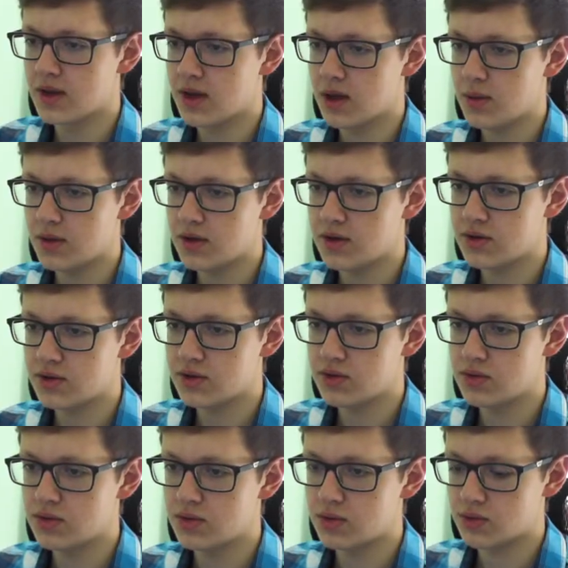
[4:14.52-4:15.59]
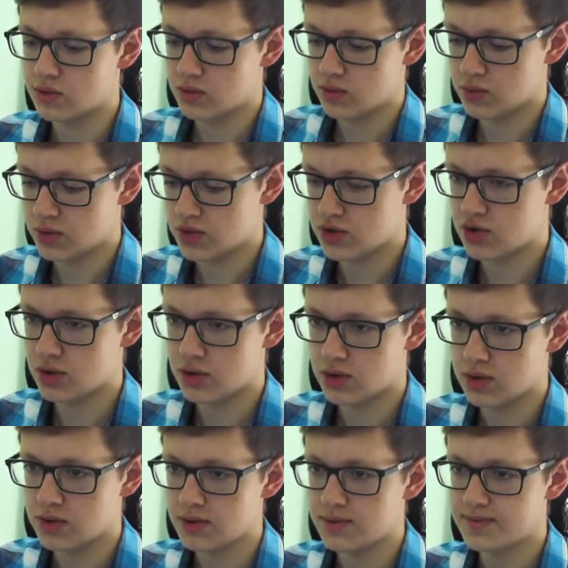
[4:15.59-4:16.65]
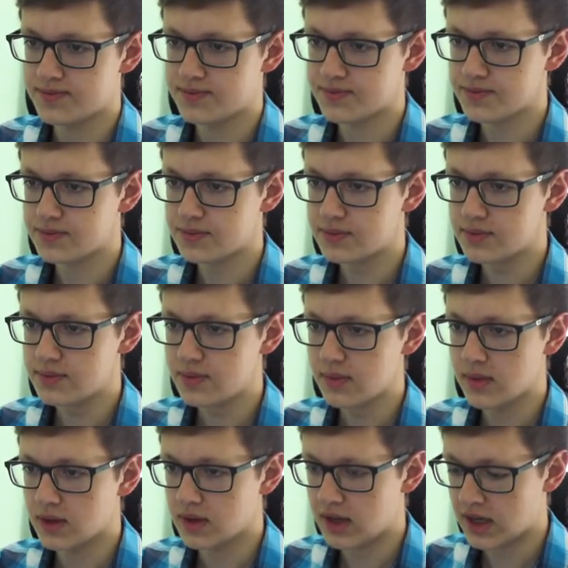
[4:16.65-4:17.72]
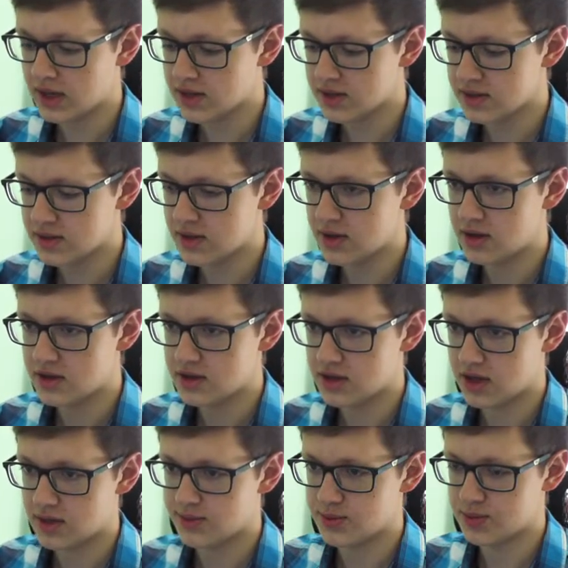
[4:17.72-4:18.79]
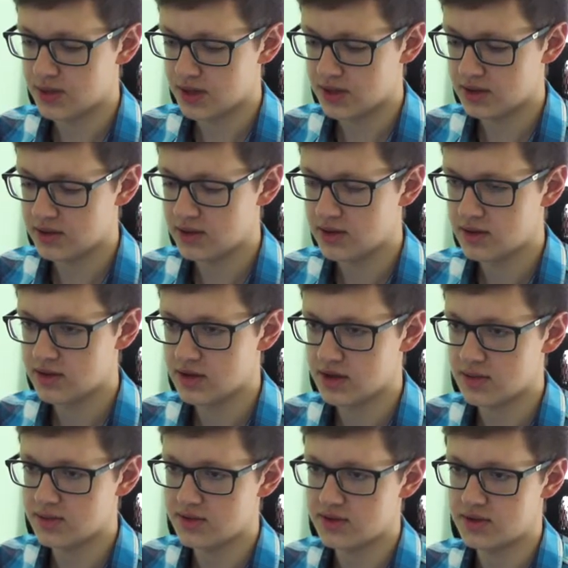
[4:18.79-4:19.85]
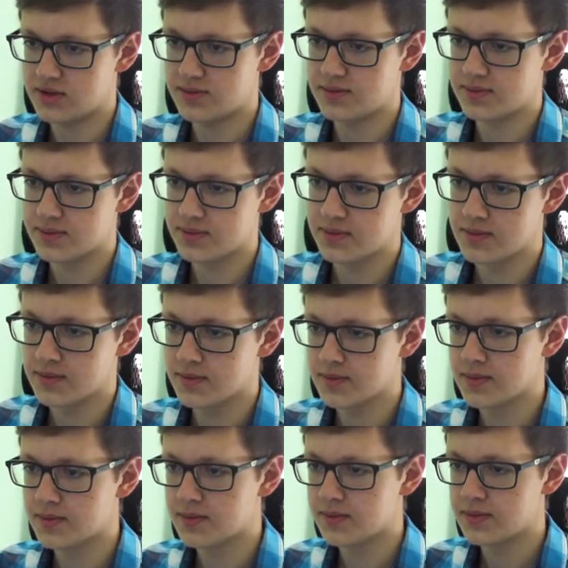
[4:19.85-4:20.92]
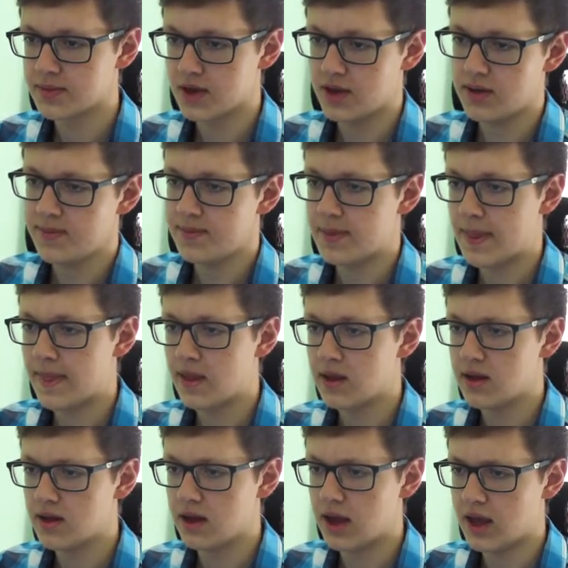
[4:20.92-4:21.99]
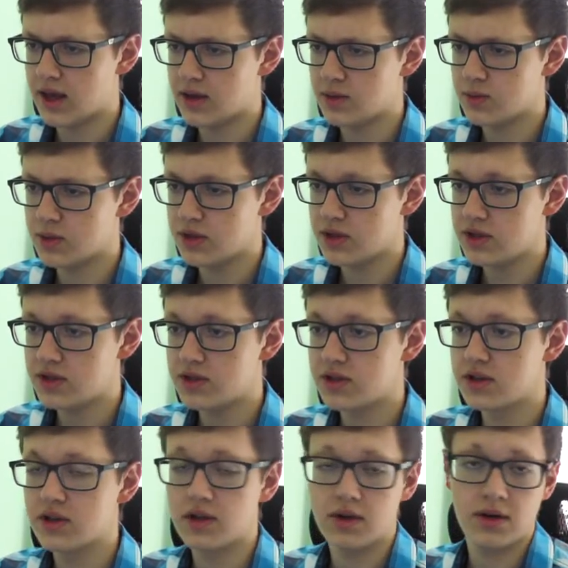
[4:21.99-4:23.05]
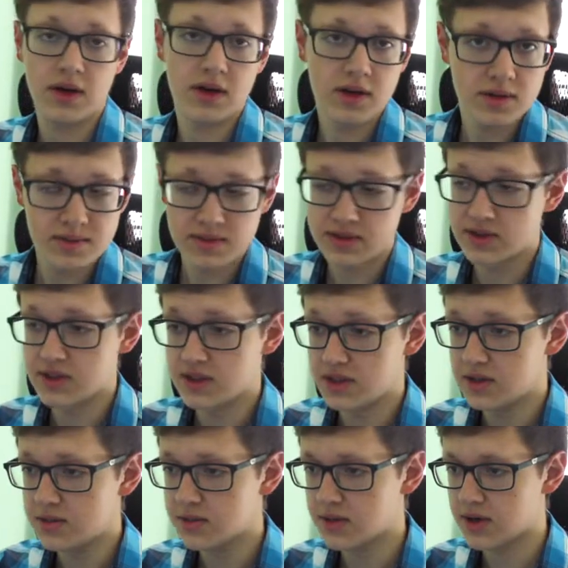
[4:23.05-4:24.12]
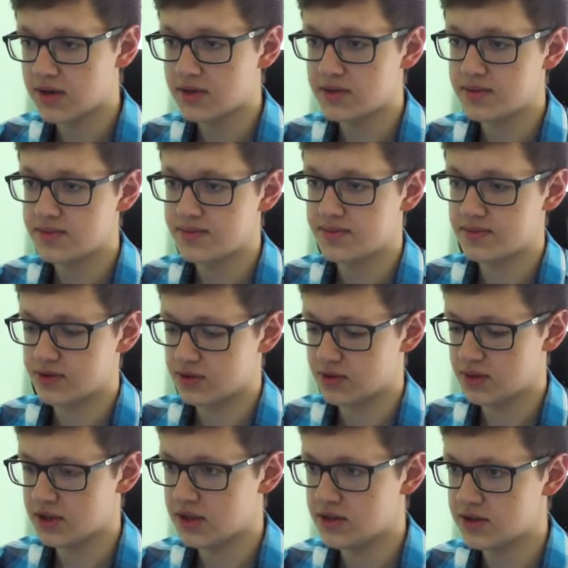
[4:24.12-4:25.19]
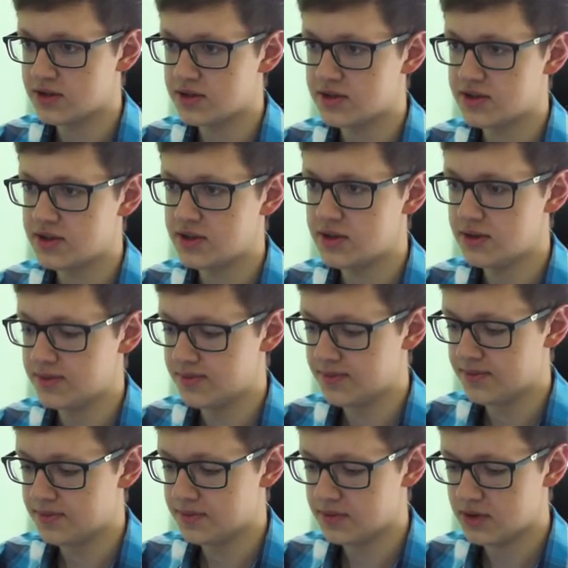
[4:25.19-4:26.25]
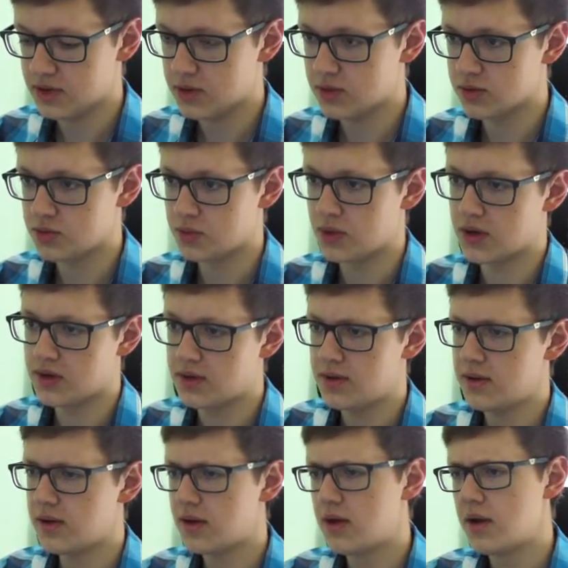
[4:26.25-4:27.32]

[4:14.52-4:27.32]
And we're going to do return x times y times z. Okay, and we need to declare a z, right? So int z equals 1.